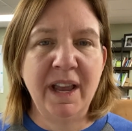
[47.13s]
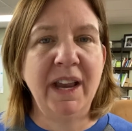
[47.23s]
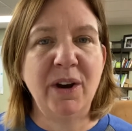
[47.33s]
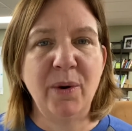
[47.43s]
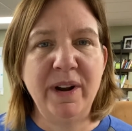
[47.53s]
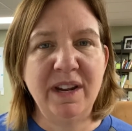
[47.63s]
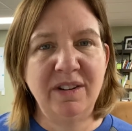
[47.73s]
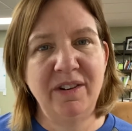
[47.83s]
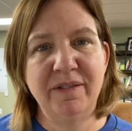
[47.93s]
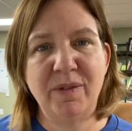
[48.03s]
And going
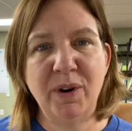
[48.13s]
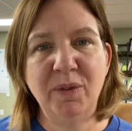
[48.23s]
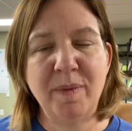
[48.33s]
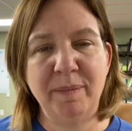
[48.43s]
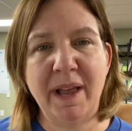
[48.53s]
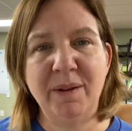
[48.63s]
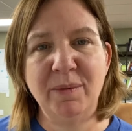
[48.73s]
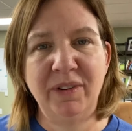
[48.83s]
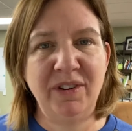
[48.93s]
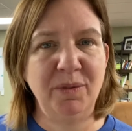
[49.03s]
into the divorce, my plan
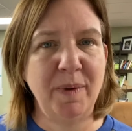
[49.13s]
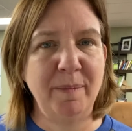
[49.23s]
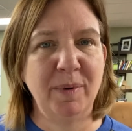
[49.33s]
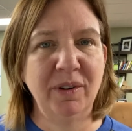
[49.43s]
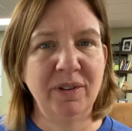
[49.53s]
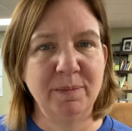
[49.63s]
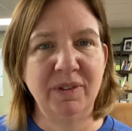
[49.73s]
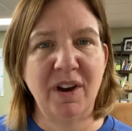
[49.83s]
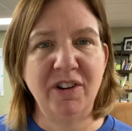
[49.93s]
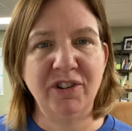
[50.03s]
was to use my personal
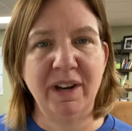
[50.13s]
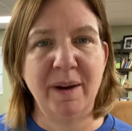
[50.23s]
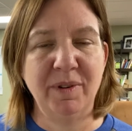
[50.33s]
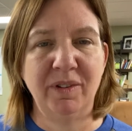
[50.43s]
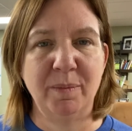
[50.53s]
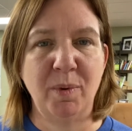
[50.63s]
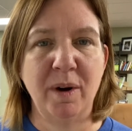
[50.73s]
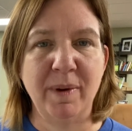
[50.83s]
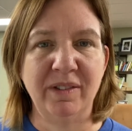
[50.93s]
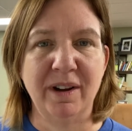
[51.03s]
massage income to support
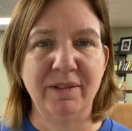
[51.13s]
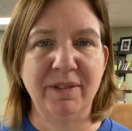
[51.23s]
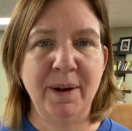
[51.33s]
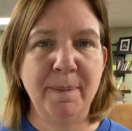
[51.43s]
myself.